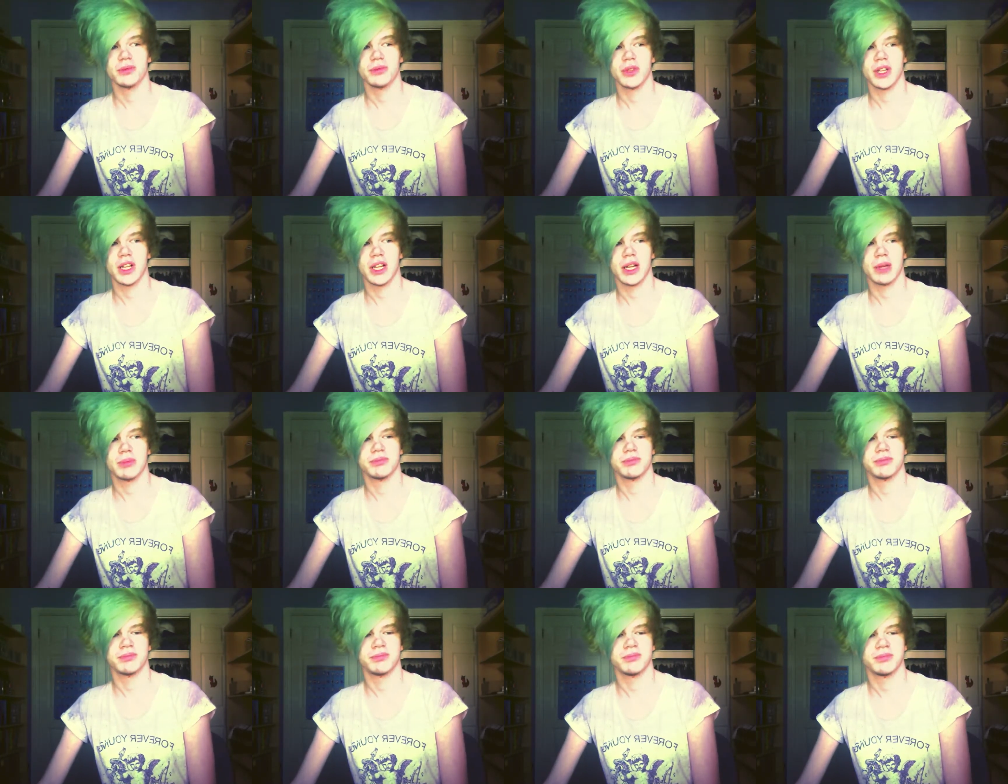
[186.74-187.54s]

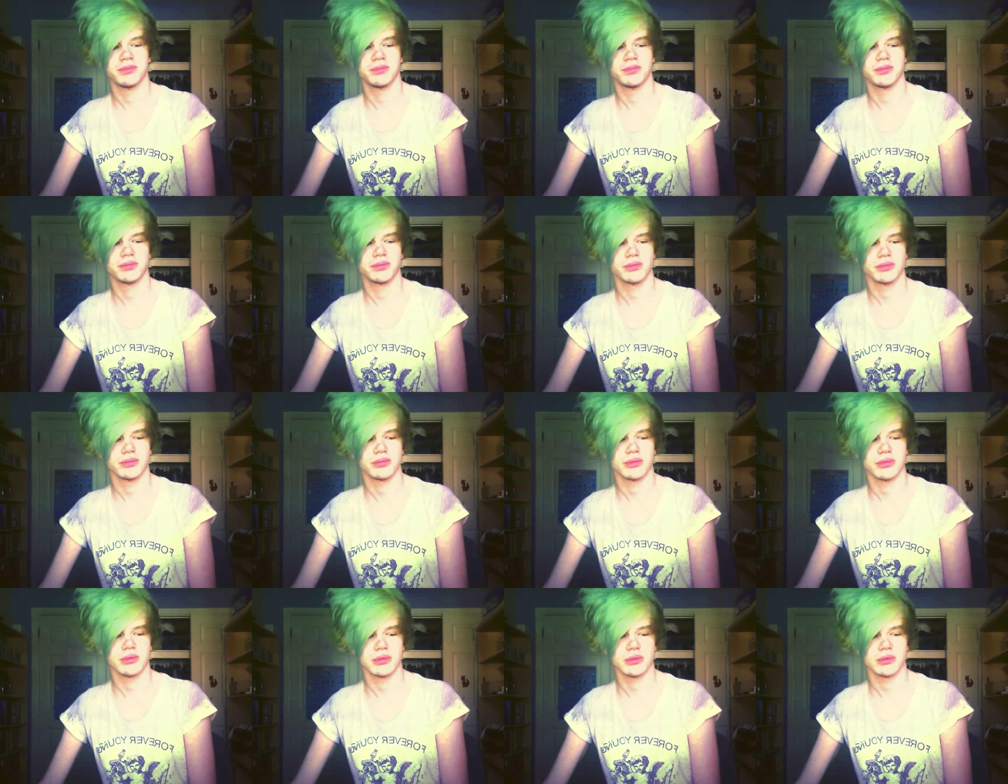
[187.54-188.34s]
Um,
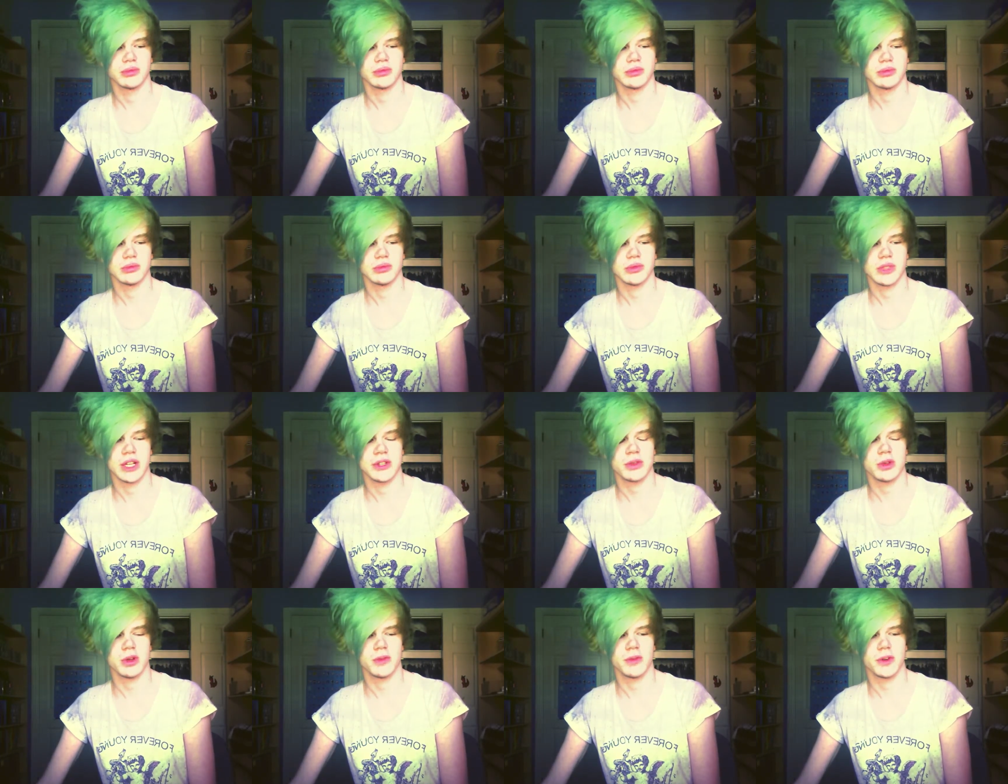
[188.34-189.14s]
I
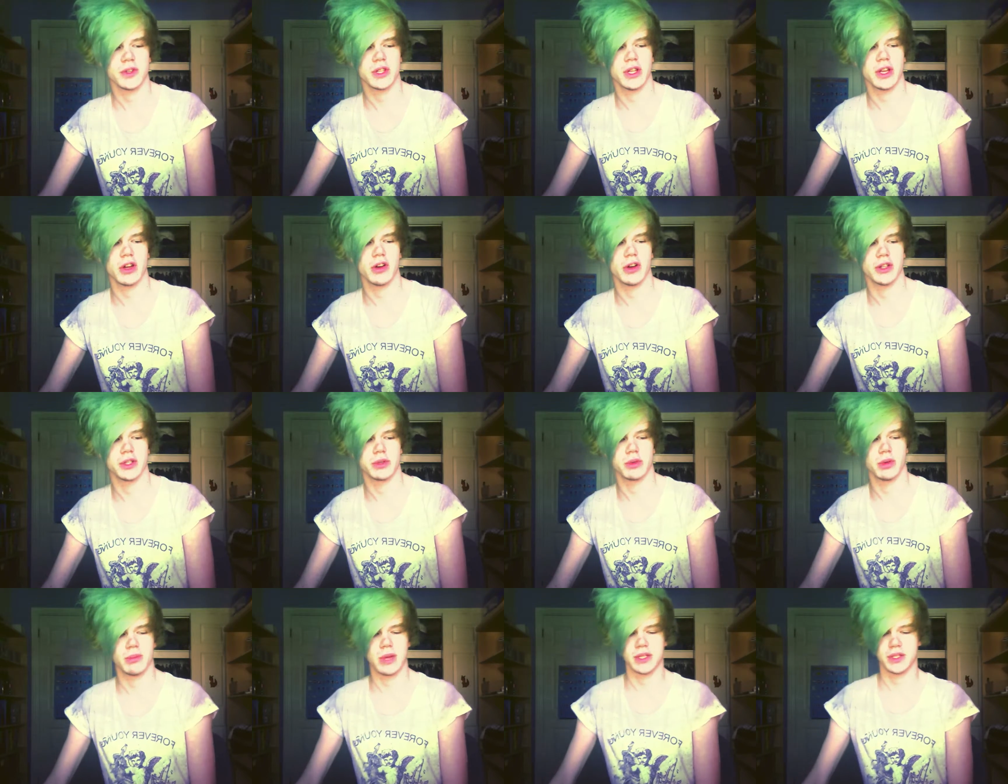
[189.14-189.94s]
sort of recently got
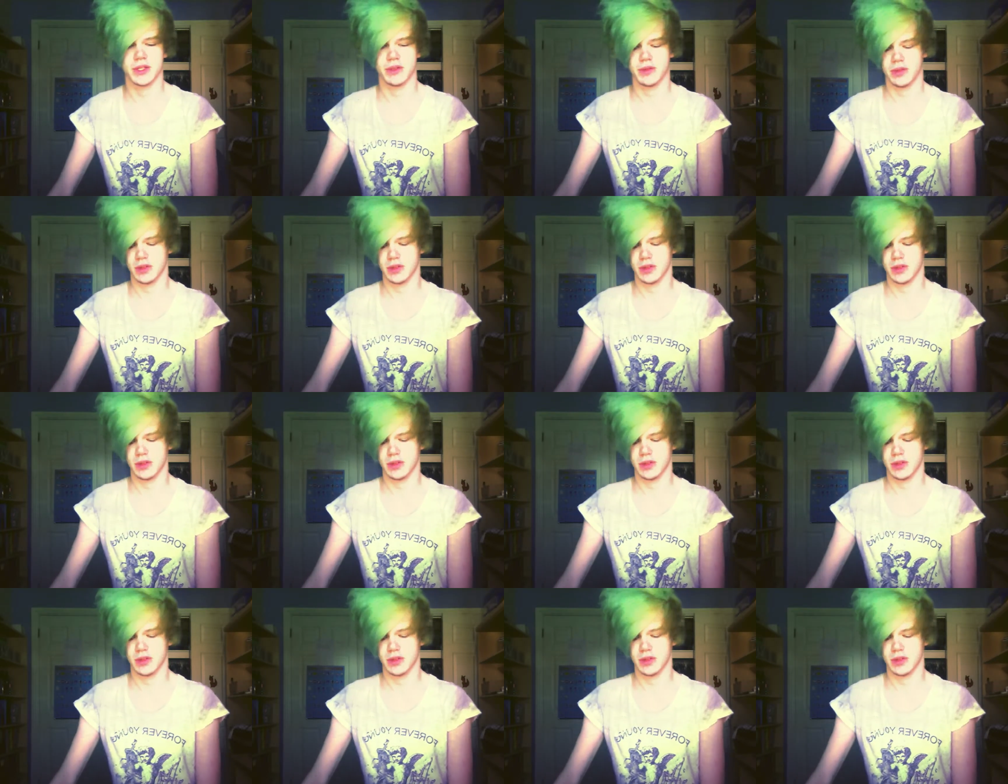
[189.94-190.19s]
into a massive,